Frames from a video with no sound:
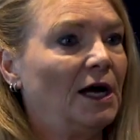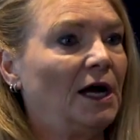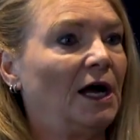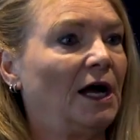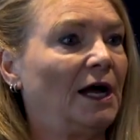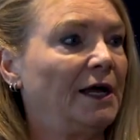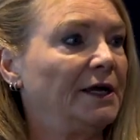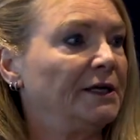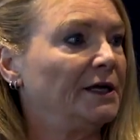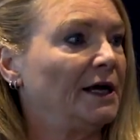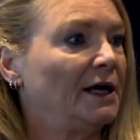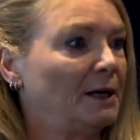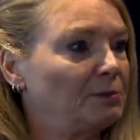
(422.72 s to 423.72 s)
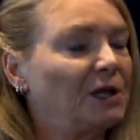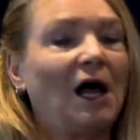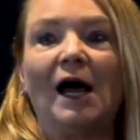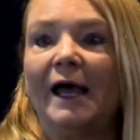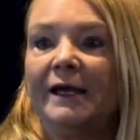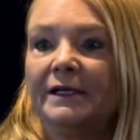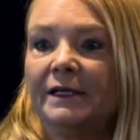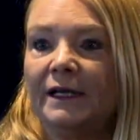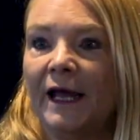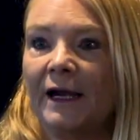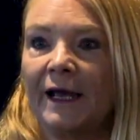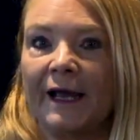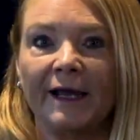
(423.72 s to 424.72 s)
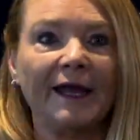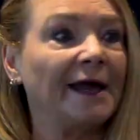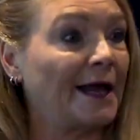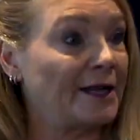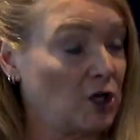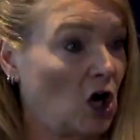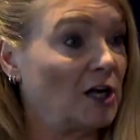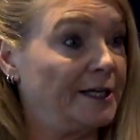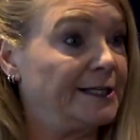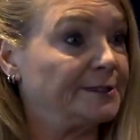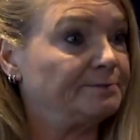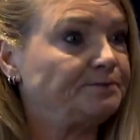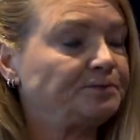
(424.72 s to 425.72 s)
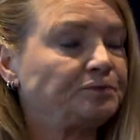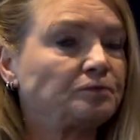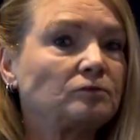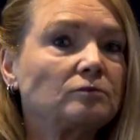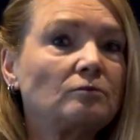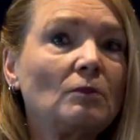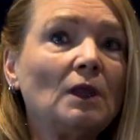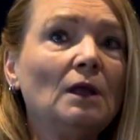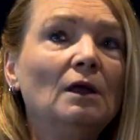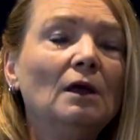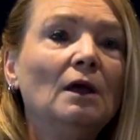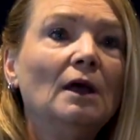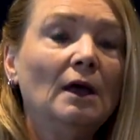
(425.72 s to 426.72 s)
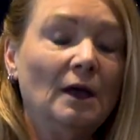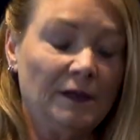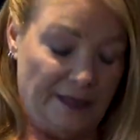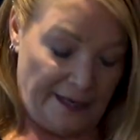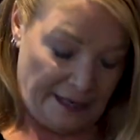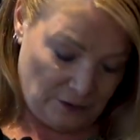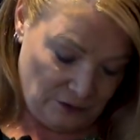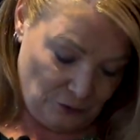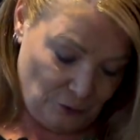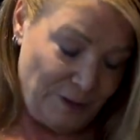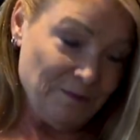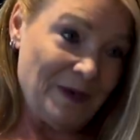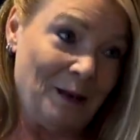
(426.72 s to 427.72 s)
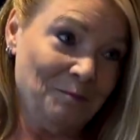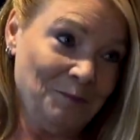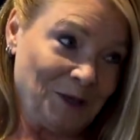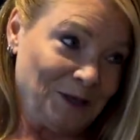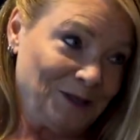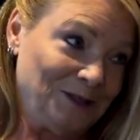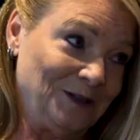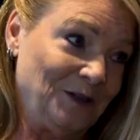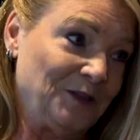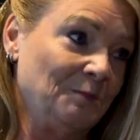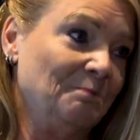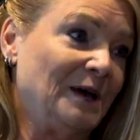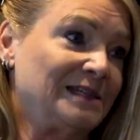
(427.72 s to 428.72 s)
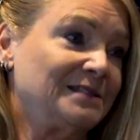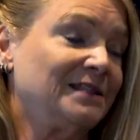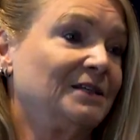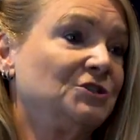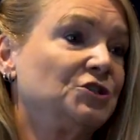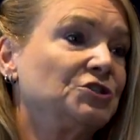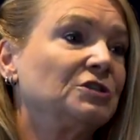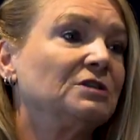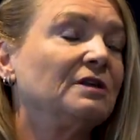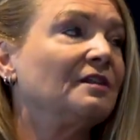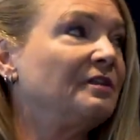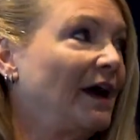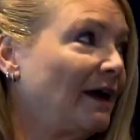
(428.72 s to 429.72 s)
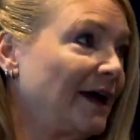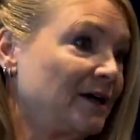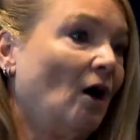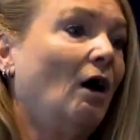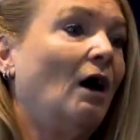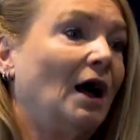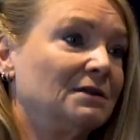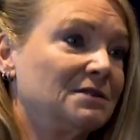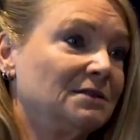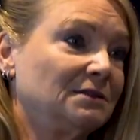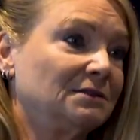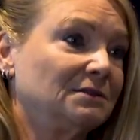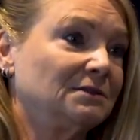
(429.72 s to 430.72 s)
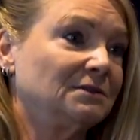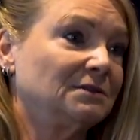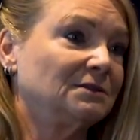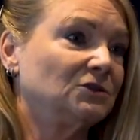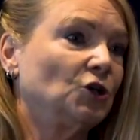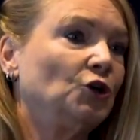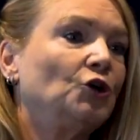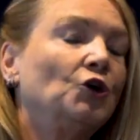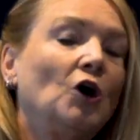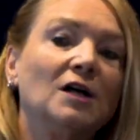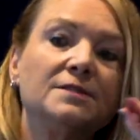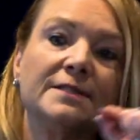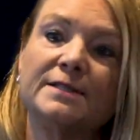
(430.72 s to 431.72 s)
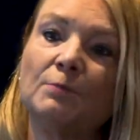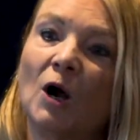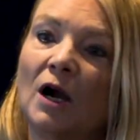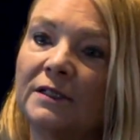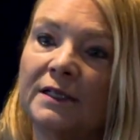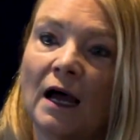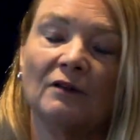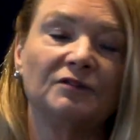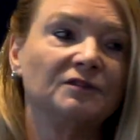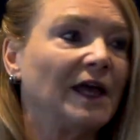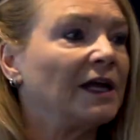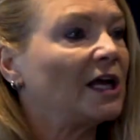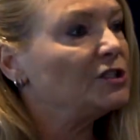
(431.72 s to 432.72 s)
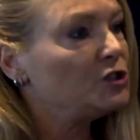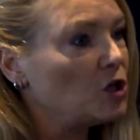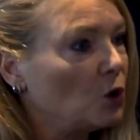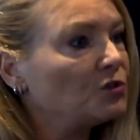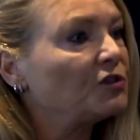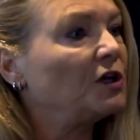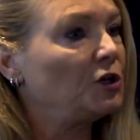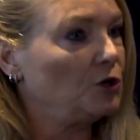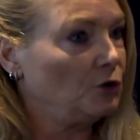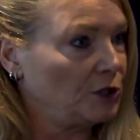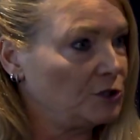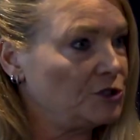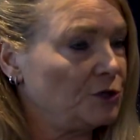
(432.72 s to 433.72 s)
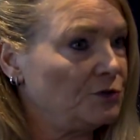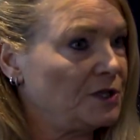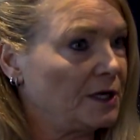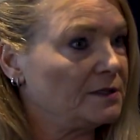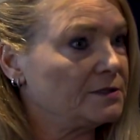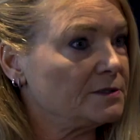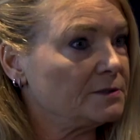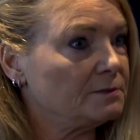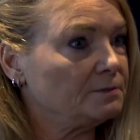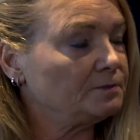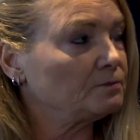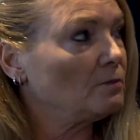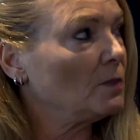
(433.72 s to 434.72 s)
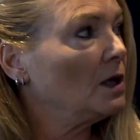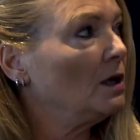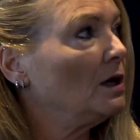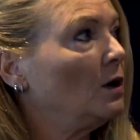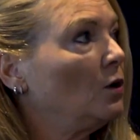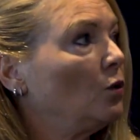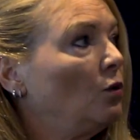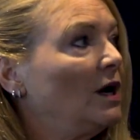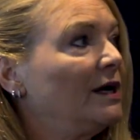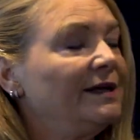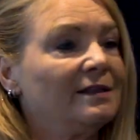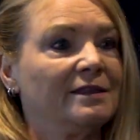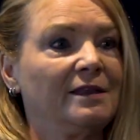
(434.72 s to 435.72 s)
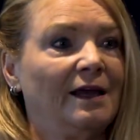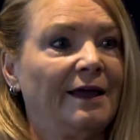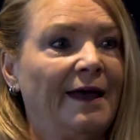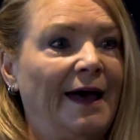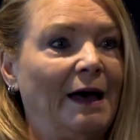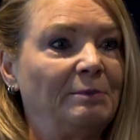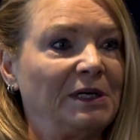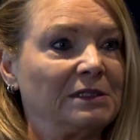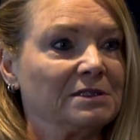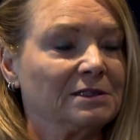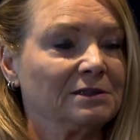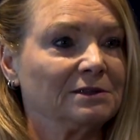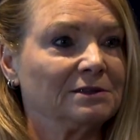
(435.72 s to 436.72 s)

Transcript: I applied, and I got in. Now, remember the message that I got. You're not smart enough, and I don't think you can do this. What do you think happened?